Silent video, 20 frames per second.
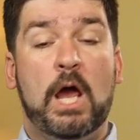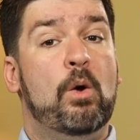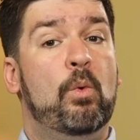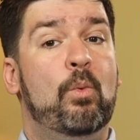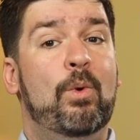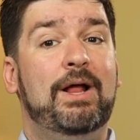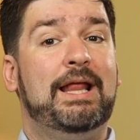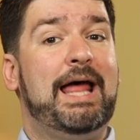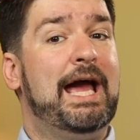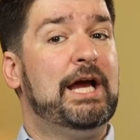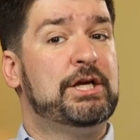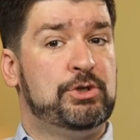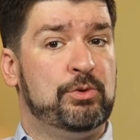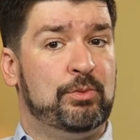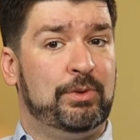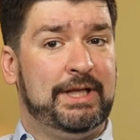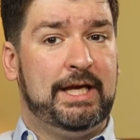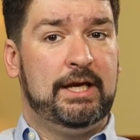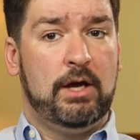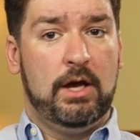well,
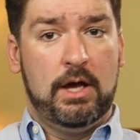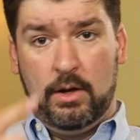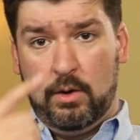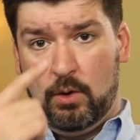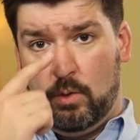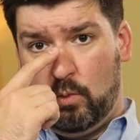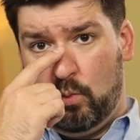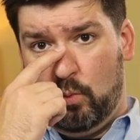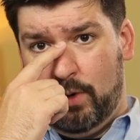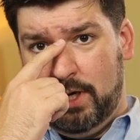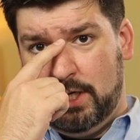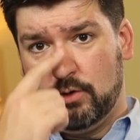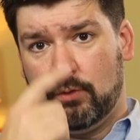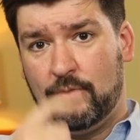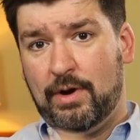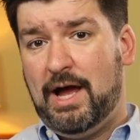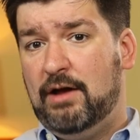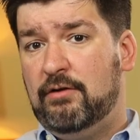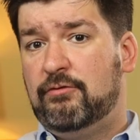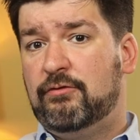actually, we
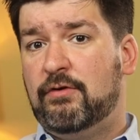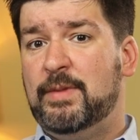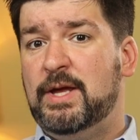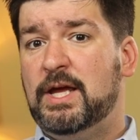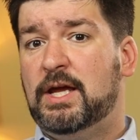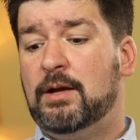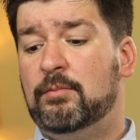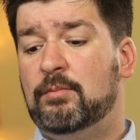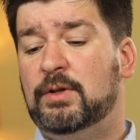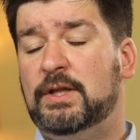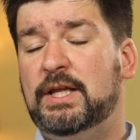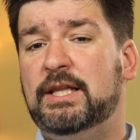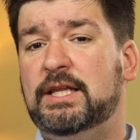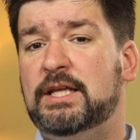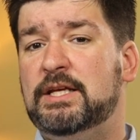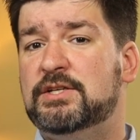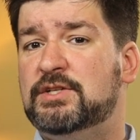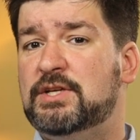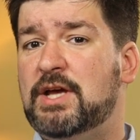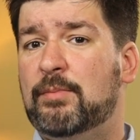derive from a
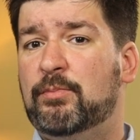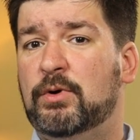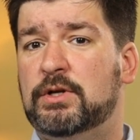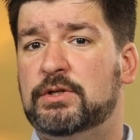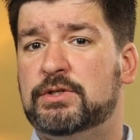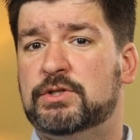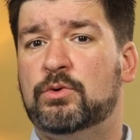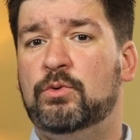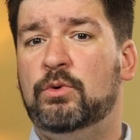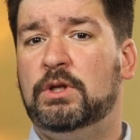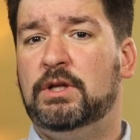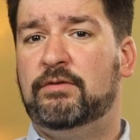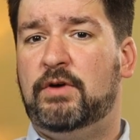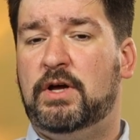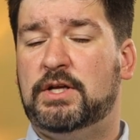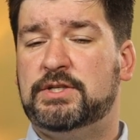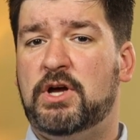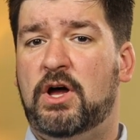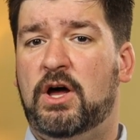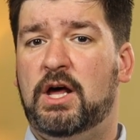completely separate school of
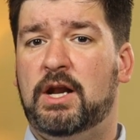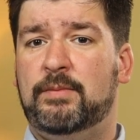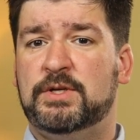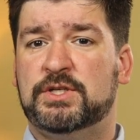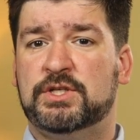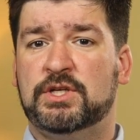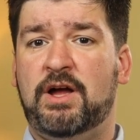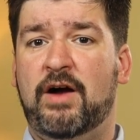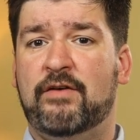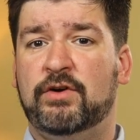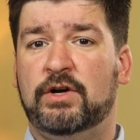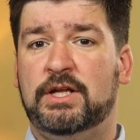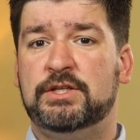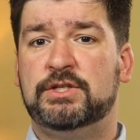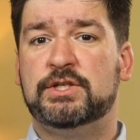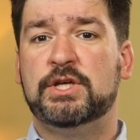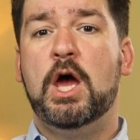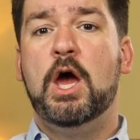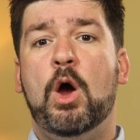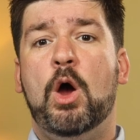autonomous
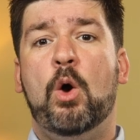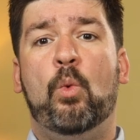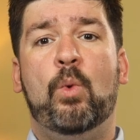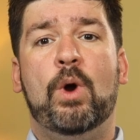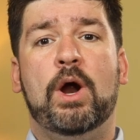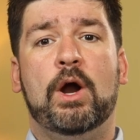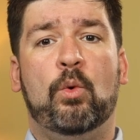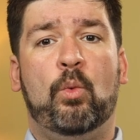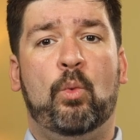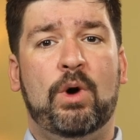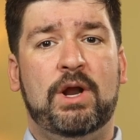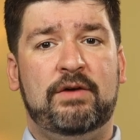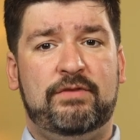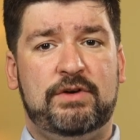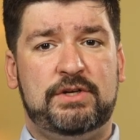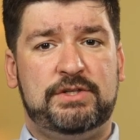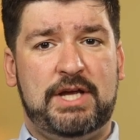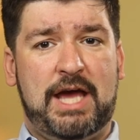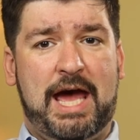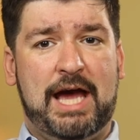governance, where one of
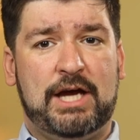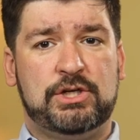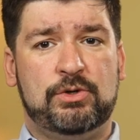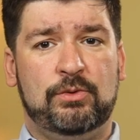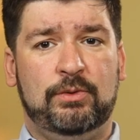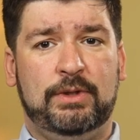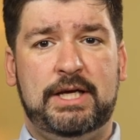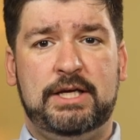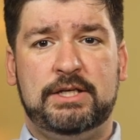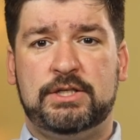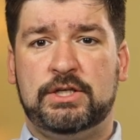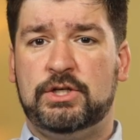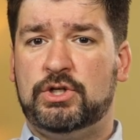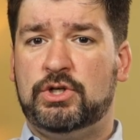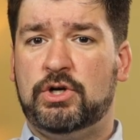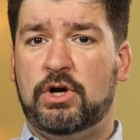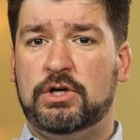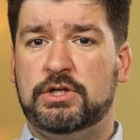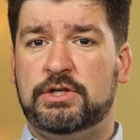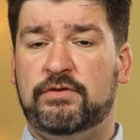us actually is in
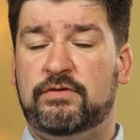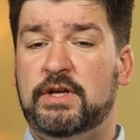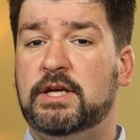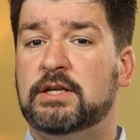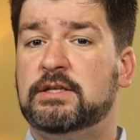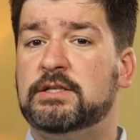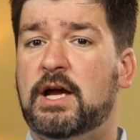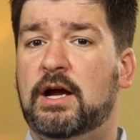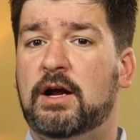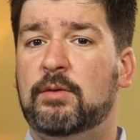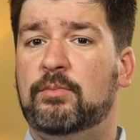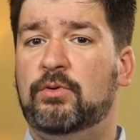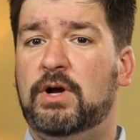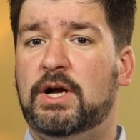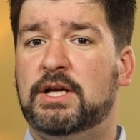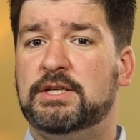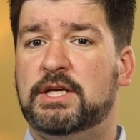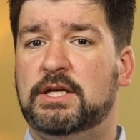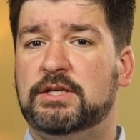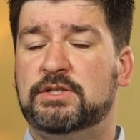charge of the entire
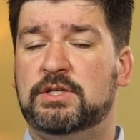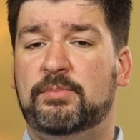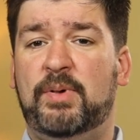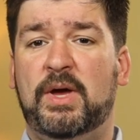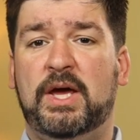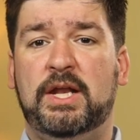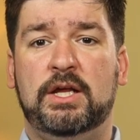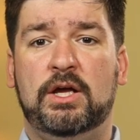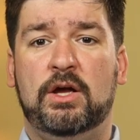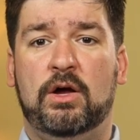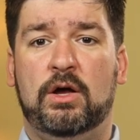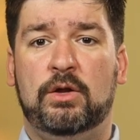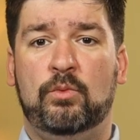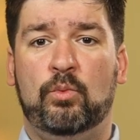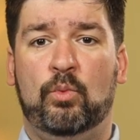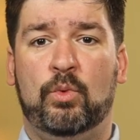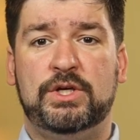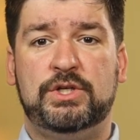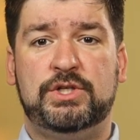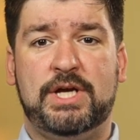process depending
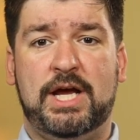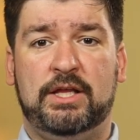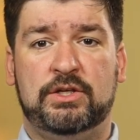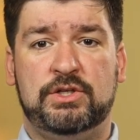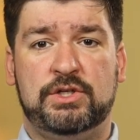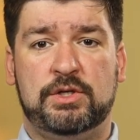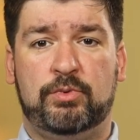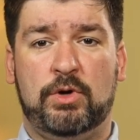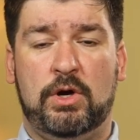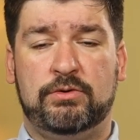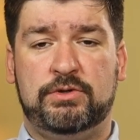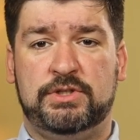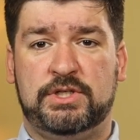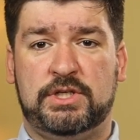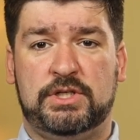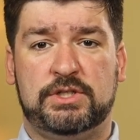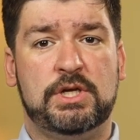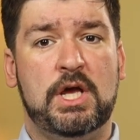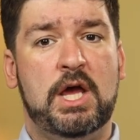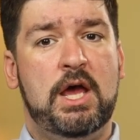on what challenge approaches
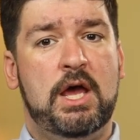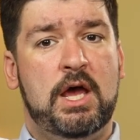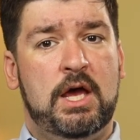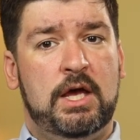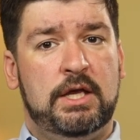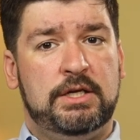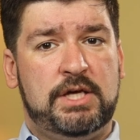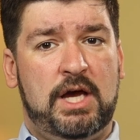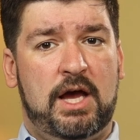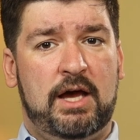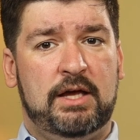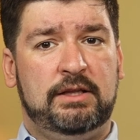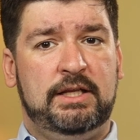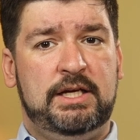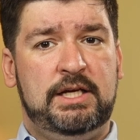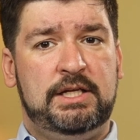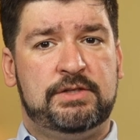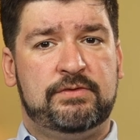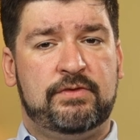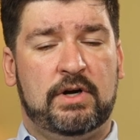us. Todd
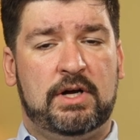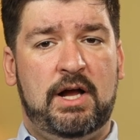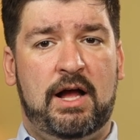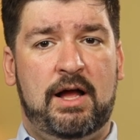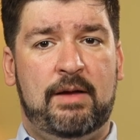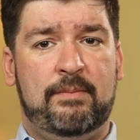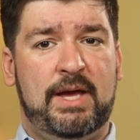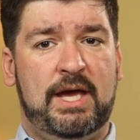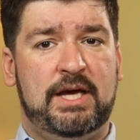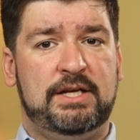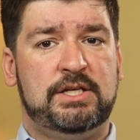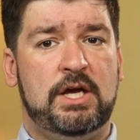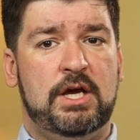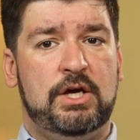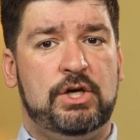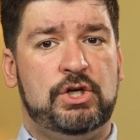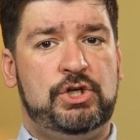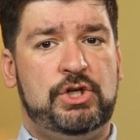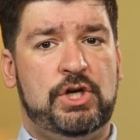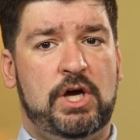leads for combat,
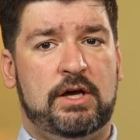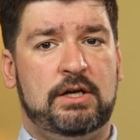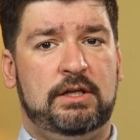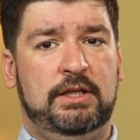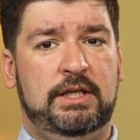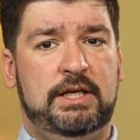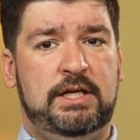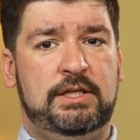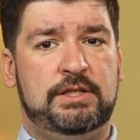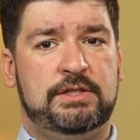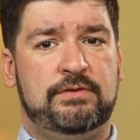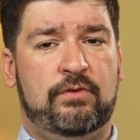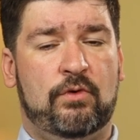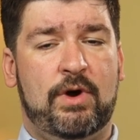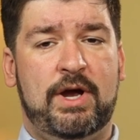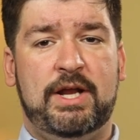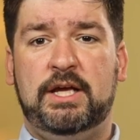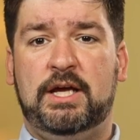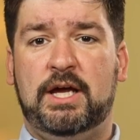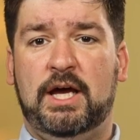Shauna leads
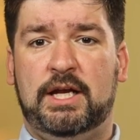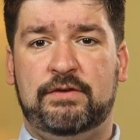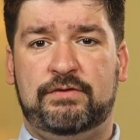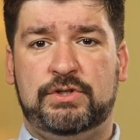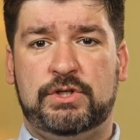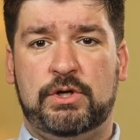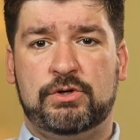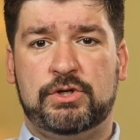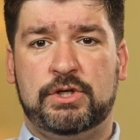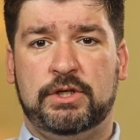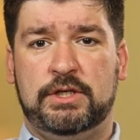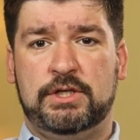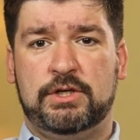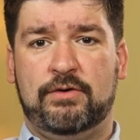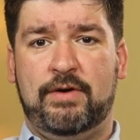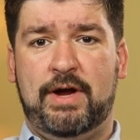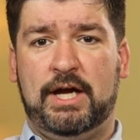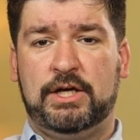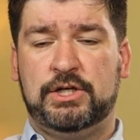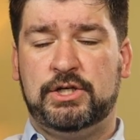for any kind of social
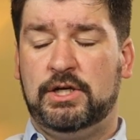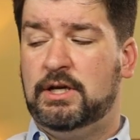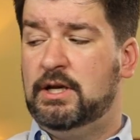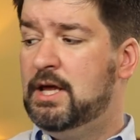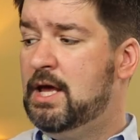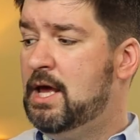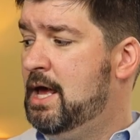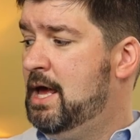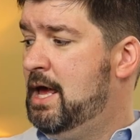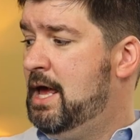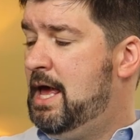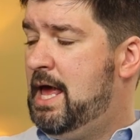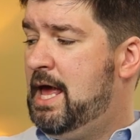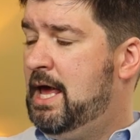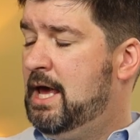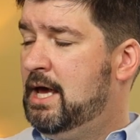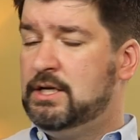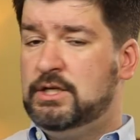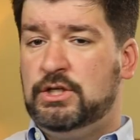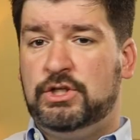interaction,
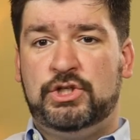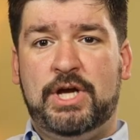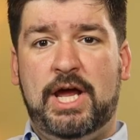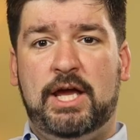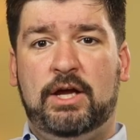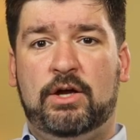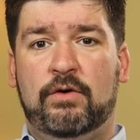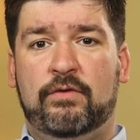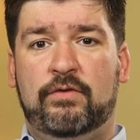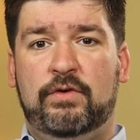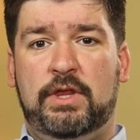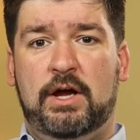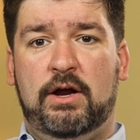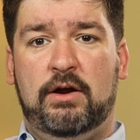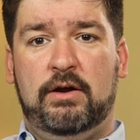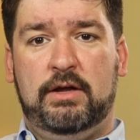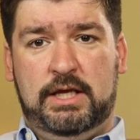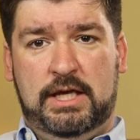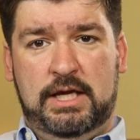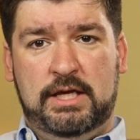and Jake over
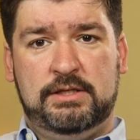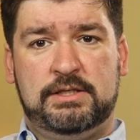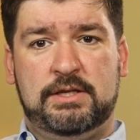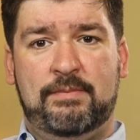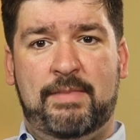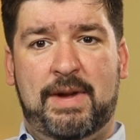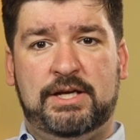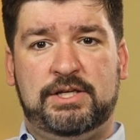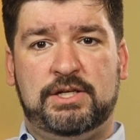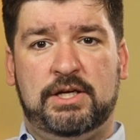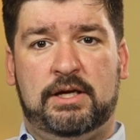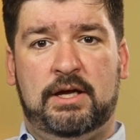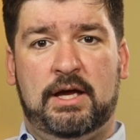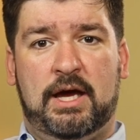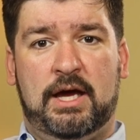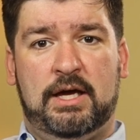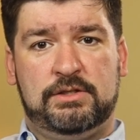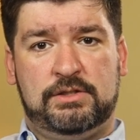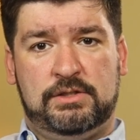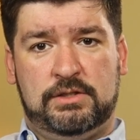there, he's the magic
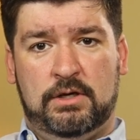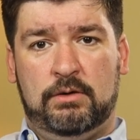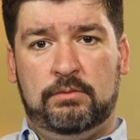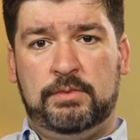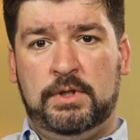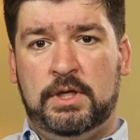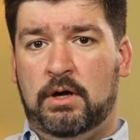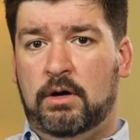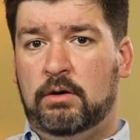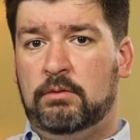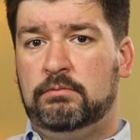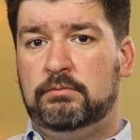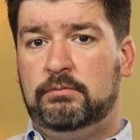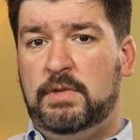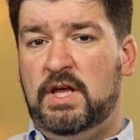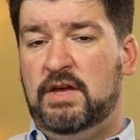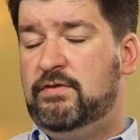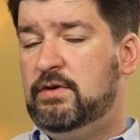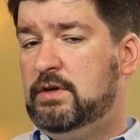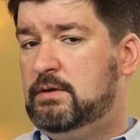guy, so, you know,
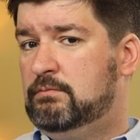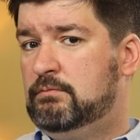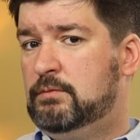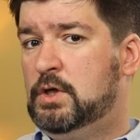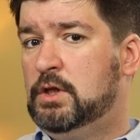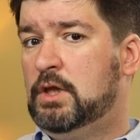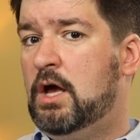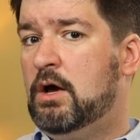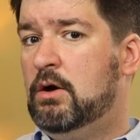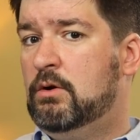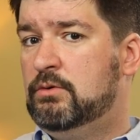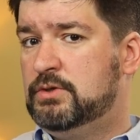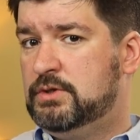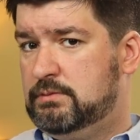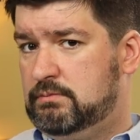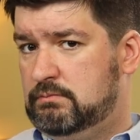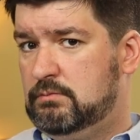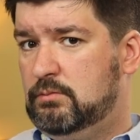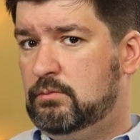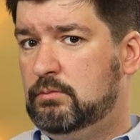if it
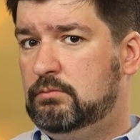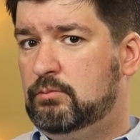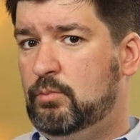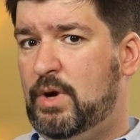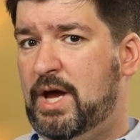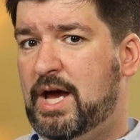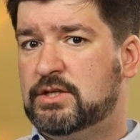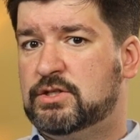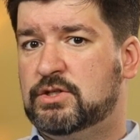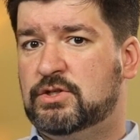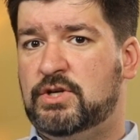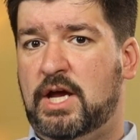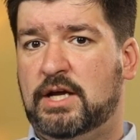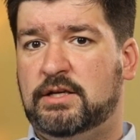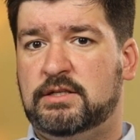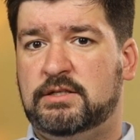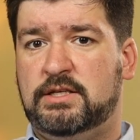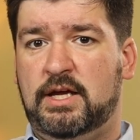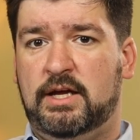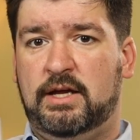glows, we ask
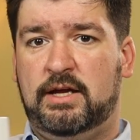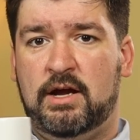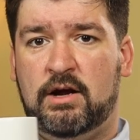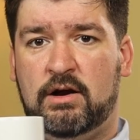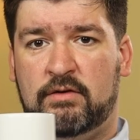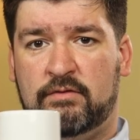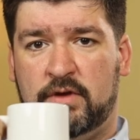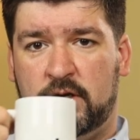Jake to take care of